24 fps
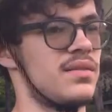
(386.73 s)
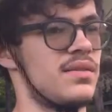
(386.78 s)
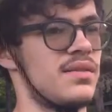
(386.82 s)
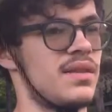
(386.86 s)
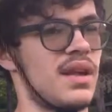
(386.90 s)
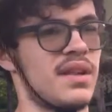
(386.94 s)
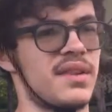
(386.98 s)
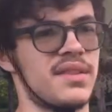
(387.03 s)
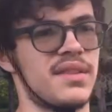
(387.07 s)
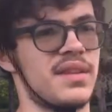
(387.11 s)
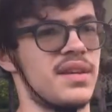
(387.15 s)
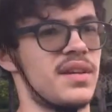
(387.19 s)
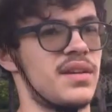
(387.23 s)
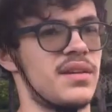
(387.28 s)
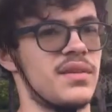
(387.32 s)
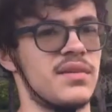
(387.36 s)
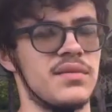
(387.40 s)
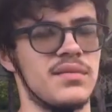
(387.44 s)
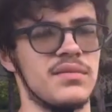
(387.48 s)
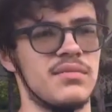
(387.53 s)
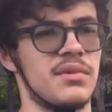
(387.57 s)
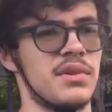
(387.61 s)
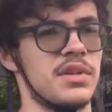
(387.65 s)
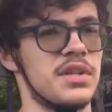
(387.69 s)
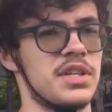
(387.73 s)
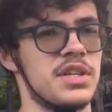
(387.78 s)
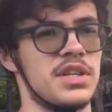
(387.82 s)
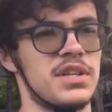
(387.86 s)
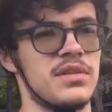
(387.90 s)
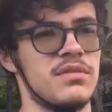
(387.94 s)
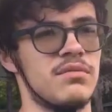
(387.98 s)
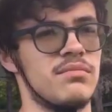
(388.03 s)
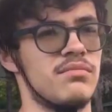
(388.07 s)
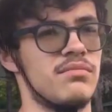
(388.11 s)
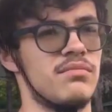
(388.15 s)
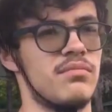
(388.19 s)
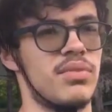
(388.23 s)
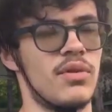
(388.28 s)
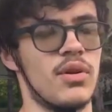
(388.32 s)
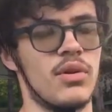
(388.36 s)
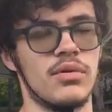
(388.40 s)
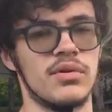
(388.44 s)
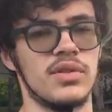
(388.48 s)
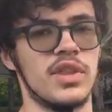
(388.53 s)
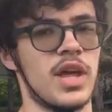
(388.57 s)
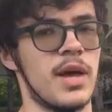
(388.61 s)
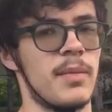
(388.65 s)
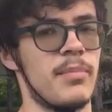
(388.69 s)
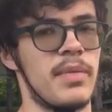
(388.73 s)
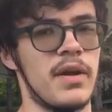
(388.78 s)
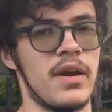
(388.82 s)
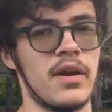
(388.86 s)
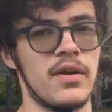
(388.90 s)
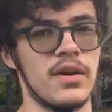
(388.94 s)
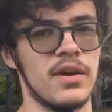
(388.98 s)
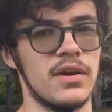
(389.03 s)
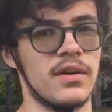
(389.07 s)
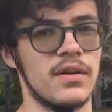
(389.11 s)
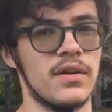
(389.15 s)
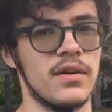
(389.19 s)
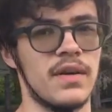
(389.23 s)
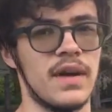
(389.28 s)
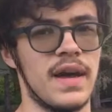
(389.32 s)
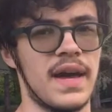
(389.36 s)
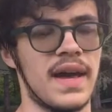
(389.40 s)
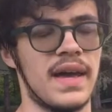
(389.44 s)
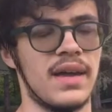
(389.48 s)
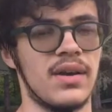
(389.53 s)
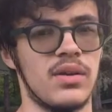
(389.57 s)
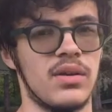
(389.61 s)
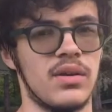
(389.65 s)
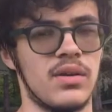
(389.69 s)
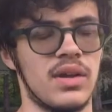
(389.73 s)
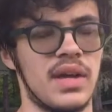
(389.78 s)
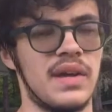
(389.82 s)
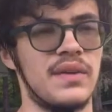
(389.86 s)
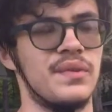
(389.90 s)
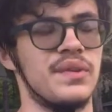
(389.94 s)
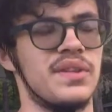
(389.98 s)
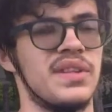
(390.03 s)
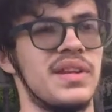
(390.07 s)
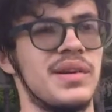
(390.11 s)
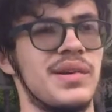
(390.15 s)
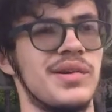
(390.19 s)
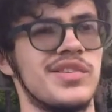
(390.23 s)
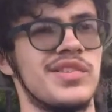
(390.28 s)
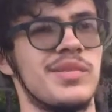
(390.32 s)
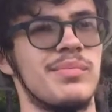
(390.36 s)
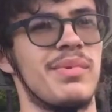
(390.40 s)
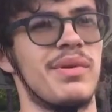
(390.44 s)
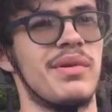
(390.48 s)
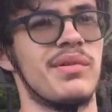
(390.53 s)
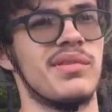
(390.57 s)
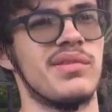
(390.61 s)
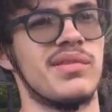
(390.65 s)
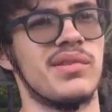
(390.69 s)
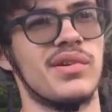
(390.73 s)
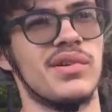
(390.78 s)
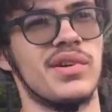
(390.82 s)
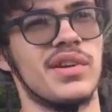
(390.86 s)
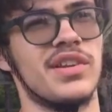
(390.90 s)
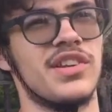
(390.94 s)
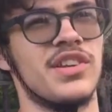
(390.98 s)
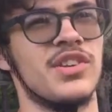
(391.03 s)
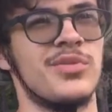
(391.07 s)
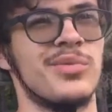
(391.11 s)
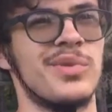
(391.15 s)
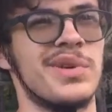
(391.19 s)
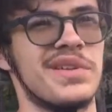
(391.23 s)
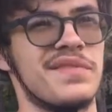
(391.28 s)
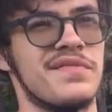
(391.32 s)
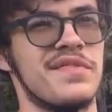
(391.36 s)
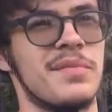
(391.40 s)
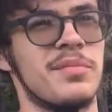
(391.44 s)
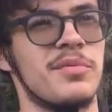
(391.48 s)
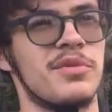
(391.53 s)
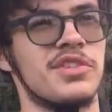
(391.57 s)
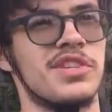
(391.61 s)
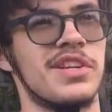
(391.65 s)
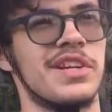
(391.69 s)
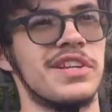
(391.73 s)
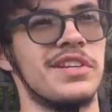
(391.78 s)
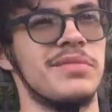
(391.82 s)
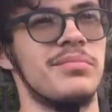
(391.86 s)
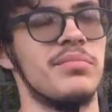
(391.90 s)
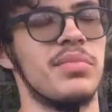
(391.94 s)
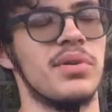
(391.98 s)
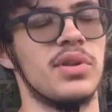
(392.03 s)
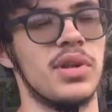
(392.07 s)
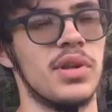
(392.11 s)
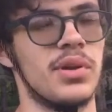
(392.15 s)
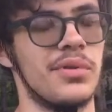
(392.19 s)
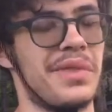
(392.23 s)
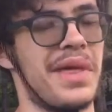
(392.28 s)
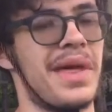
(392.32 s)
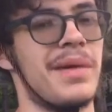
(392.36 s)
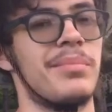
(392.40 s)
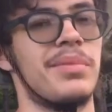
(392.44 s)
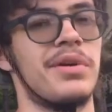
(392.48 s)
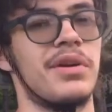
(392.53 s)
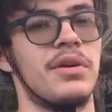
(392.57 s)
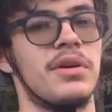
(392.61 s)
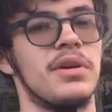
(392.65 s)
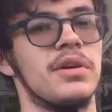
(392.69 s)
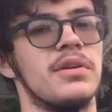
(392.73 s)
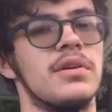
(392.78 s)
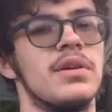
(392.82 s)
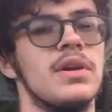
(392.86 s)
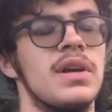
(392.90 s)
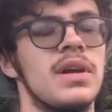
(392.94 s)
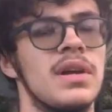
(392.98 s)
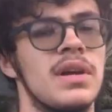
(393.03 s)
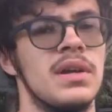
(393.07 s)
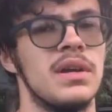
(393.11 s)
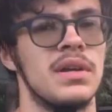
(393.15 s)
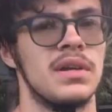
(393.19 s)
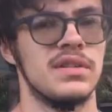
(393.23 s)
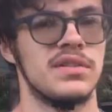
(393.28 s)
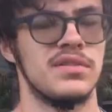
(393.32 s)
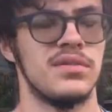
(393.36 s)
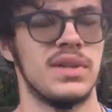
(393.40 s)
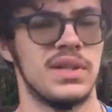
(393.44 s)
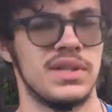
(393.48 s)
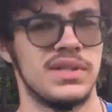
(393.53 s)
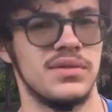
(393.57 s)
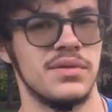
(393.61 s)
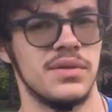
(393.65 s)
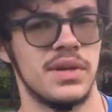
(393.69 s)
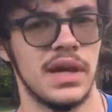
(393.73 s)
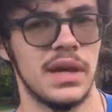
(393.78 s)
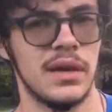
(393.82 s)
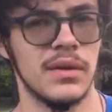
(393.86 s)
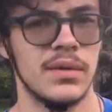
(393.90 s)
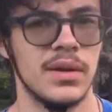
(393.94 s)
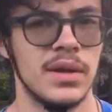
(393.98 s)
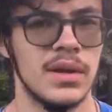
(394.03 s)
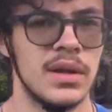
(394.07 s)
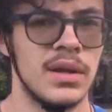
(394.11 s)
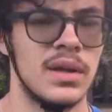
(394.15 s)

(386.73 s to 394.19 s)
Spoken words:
Nothing really broke that barrier at all. Everything is about 30 to 20 feet per second below that barrier, so that's okay.